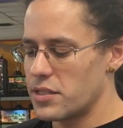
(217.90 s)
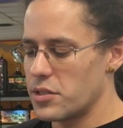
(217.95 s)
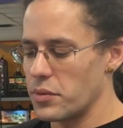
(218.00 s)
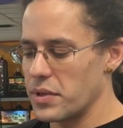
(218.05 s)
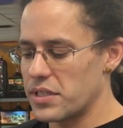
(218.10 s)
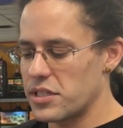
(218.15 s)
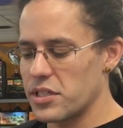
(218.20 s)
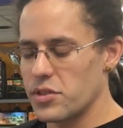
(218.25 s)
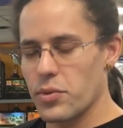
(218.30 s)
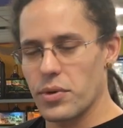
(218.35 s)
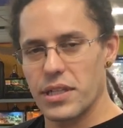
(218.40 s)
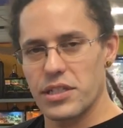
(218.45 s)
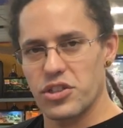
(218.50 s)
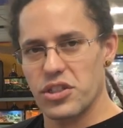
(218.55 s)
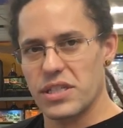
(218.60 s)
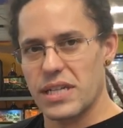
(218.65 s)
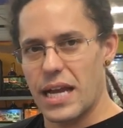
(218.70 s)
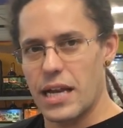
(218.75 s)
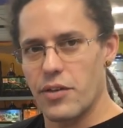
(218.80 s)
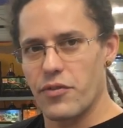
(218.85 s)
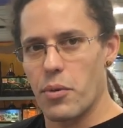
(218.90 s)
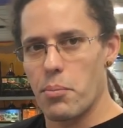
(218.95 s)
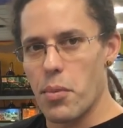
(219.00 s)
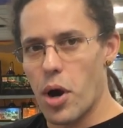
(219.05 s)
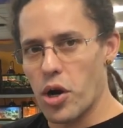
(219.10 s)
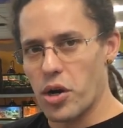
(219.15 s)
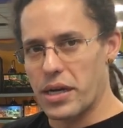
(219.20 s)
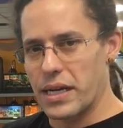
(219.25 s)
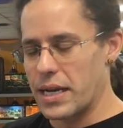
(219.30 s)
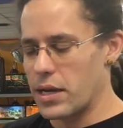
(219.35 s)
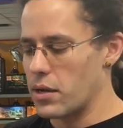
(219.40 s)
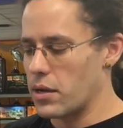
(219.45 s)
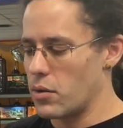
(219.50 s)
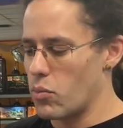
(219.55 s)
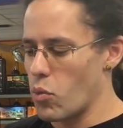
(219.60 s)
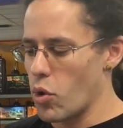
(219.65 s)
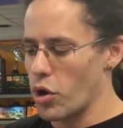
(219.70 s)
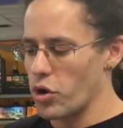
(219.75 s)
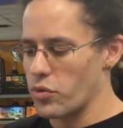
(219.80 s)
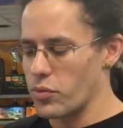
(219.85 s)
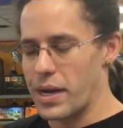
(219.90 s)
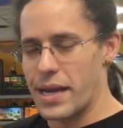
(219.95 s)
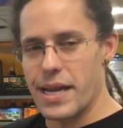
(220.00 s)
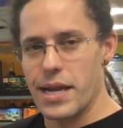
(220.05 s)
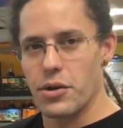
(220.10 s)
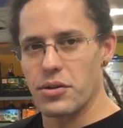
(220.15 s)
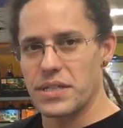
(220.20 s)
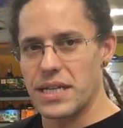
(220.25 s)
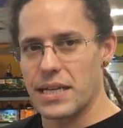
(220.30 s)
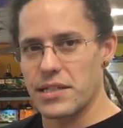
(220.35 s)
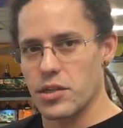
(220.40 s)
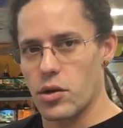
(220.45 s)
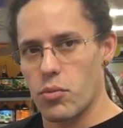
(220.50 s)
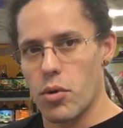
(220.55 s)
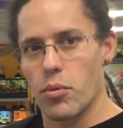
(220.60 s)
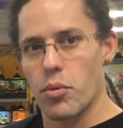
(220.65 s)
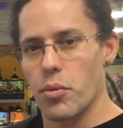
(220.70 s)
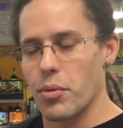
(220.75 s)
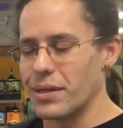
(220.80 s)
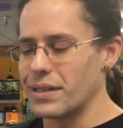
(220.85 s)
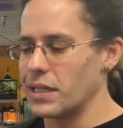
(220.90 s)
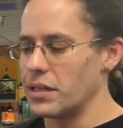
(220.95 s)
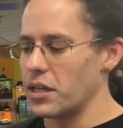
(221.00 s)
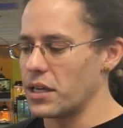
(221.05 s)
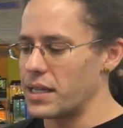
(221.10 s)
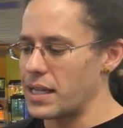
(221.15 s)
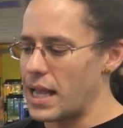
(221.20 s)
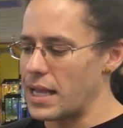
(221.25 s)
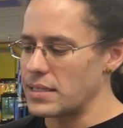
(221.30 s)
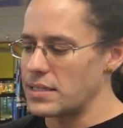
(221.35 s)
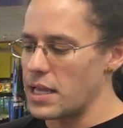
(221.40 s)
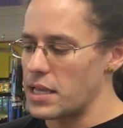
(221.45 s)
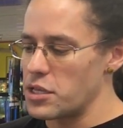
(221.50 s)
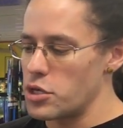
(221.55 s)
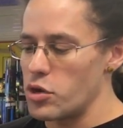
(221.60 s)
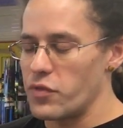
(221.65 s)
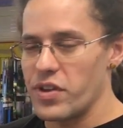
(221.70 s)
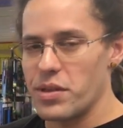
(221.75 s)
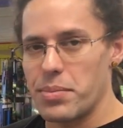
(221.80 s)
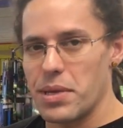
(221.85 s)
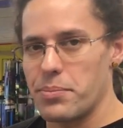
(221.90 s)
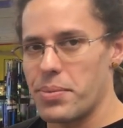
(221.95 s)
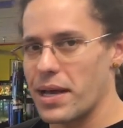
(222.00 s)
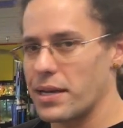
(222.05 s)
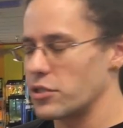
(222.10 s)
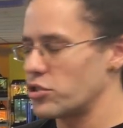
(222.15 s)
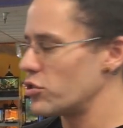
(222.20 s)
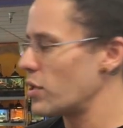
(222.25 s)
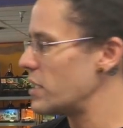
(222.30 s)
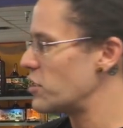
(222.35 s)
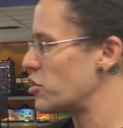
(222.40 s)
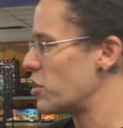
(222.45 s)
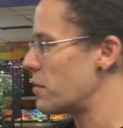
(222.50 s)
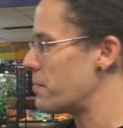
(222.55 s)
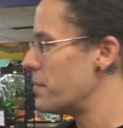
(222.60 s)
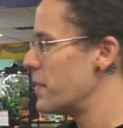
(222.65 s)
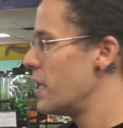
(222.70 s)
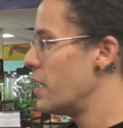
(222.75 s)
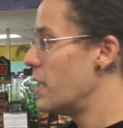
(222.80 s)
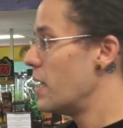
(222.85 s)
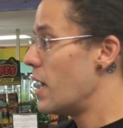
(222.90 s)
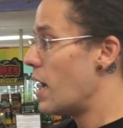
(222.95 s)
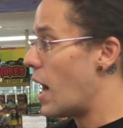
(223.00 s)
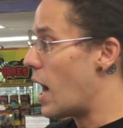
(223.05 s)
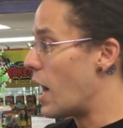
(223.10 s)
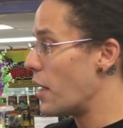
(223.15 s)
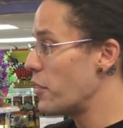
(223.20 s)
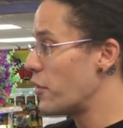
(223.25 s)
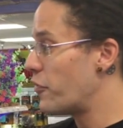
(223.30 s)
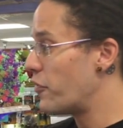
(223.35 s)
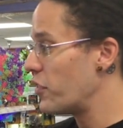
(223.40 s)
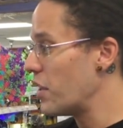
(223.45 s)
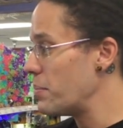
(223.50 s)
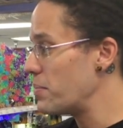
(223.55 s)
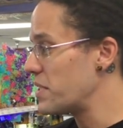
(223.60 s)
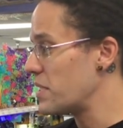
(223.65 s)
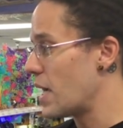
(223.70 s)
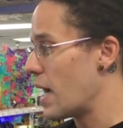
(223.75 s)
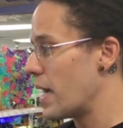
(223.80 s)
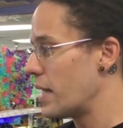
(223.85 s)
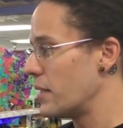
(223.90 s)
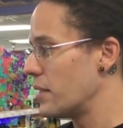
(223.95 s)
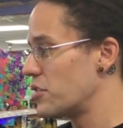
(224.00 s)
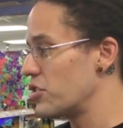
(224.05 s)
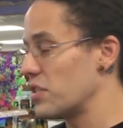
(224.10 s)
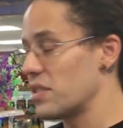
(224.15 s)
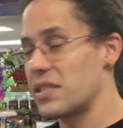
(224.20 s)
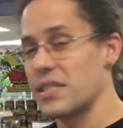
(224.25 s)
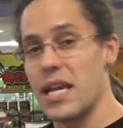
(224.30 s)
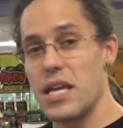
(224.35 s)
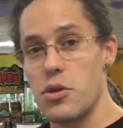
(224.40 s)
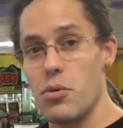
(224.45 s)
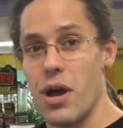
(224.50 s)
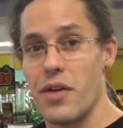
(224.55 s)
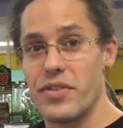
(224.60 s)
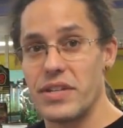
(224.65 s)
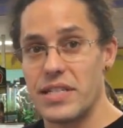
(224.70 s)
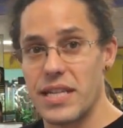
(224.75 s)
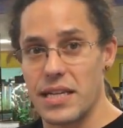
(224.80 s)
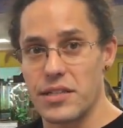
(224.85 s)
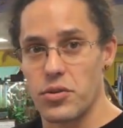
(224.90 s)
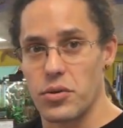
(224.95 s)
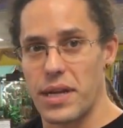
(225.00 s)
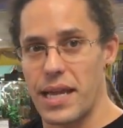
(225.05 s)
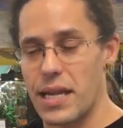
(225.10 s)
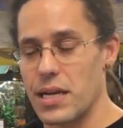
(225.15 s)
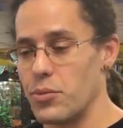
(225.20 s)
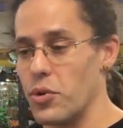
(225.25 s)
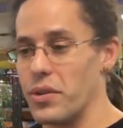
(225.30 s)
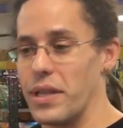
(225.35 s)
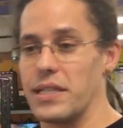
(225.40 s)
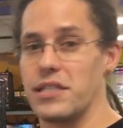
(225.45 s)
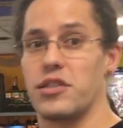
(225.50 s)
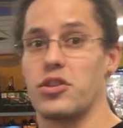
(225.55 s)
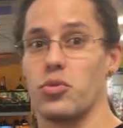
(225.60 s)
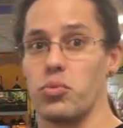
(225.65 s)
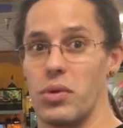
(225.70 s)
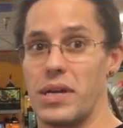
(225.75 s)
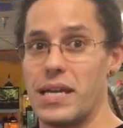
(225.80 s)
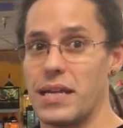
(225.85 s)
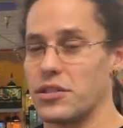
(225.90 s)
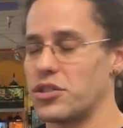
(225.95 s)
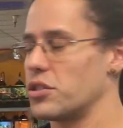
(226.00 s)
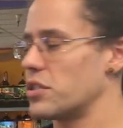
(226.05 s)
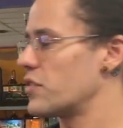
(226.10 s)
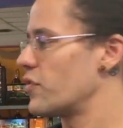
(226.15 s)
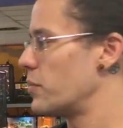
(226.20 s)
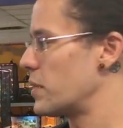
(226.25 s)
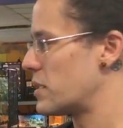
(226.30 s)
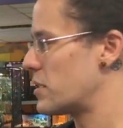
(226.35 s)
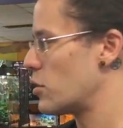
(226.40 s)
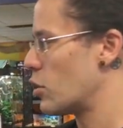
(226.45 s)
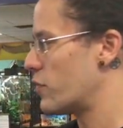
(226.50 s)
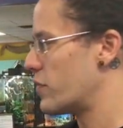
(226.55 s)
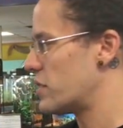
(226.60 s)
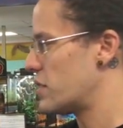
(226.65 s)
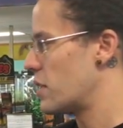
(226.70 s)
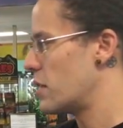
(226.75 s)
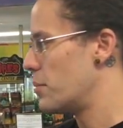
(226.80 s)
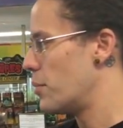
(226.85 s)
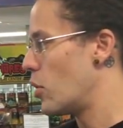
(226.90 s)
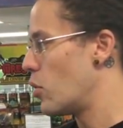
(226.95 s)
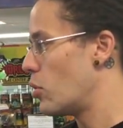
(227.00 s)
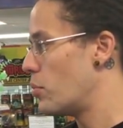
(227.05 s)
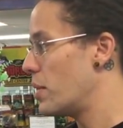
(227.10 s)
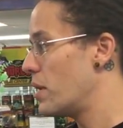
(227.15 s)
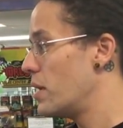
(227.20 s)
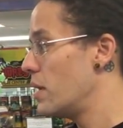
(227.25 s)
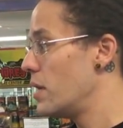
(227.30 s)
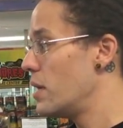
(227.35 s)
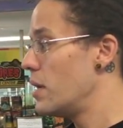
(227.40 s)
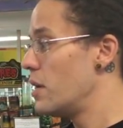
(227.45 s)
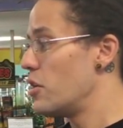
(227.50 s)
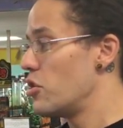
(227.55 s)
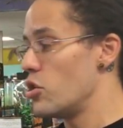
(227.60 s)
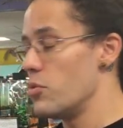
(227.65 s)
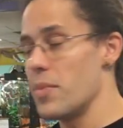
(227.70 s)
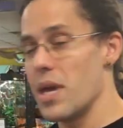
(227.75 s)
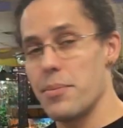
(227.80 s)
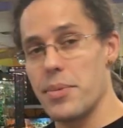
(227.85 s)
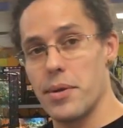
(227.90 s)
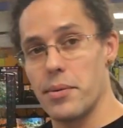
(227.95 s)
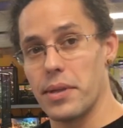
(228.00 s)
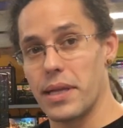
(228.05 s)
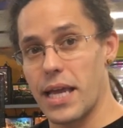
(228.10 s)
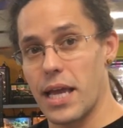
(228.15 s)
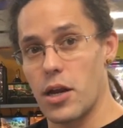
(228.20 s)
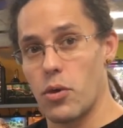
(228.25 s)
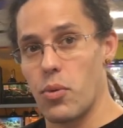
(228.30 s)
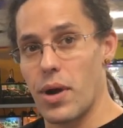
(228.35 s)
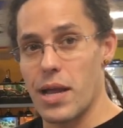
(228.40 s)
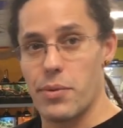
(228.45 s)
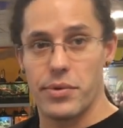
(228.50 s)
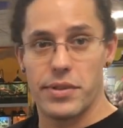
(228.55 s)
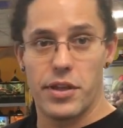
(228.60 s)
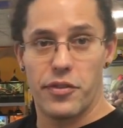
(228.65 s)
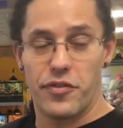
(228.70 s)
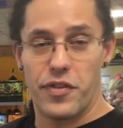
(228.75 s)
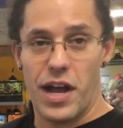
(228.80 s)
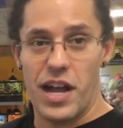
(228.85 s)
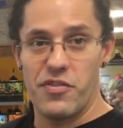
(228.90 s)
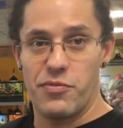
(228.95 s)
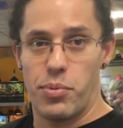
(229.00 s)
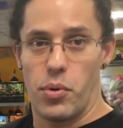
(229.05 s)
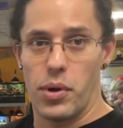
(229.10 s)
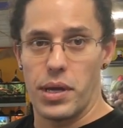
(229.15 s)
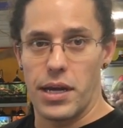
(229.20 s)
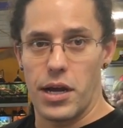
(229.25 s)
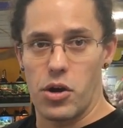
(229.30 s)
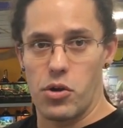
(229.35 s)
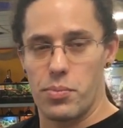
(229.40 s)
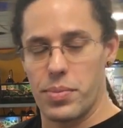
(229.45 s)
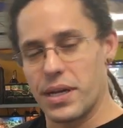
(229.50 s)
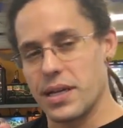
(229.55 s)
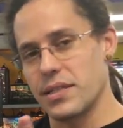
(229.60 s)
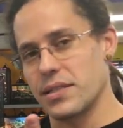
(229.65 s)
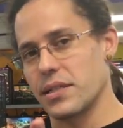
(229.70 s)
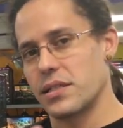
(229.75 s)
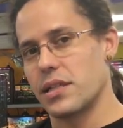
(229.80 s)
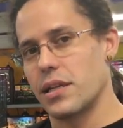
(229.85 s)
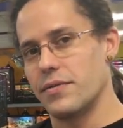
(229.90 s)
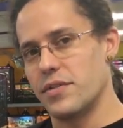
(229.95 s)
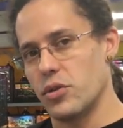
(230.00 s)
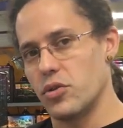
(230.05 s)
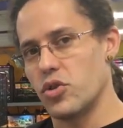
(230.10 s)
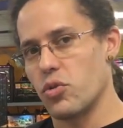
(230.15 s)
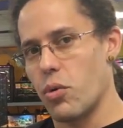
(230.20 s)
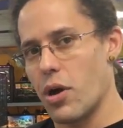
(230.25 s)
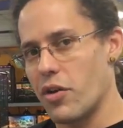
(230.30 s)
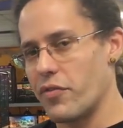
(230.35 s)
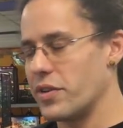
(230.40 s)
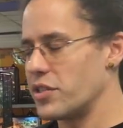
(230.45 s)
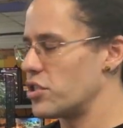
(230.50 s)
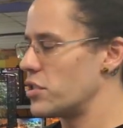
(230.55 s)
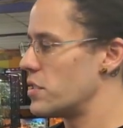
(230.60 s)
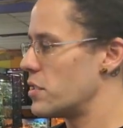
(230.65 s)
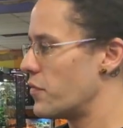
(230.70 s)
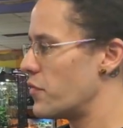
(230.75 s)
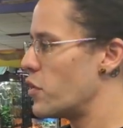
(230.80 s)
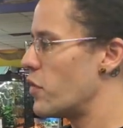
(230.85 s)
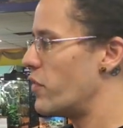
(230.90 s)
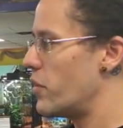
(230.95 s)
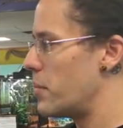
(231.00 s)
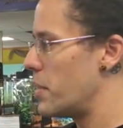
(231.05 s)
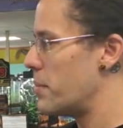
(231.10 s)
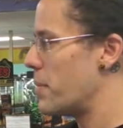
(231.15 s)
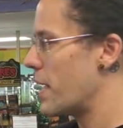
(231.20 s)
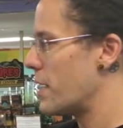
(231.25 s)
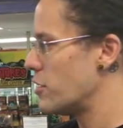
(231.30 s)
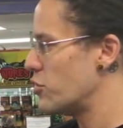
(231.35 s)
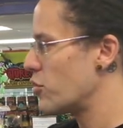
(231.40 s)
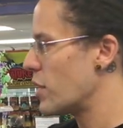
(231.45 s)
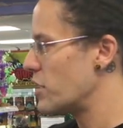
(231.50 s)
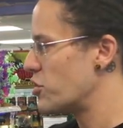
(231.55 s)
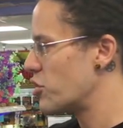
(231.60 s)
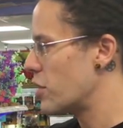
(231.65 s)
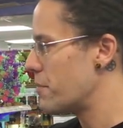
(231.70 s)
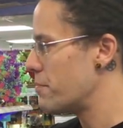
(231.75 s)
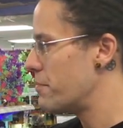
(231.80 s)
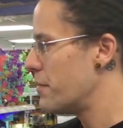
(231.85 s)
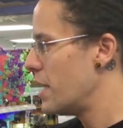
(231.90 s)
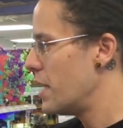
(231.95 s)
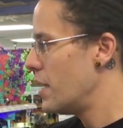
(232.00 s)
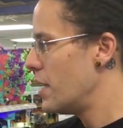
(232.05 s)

So this is really just kind of a marketing word right here, desert. What we're really looking at is that UVB penetration. On the flip side, let's just say you have a desert animal that's 3 inches from the surface of the bulb. You may be able to get away with the 5.0 because this gives you 12 inches of UVB penetration.